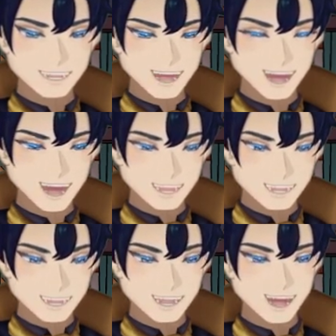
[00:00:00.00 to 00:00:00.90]
Italy.
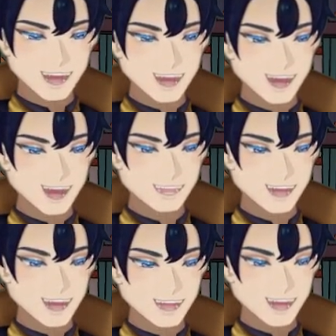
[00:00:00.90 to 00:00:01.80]
Nothing it
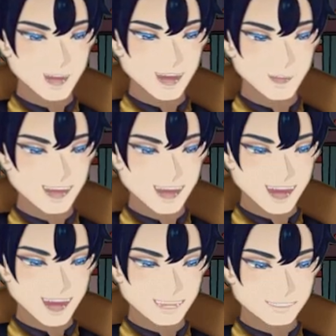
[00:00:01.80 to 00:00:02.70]
did could be bad.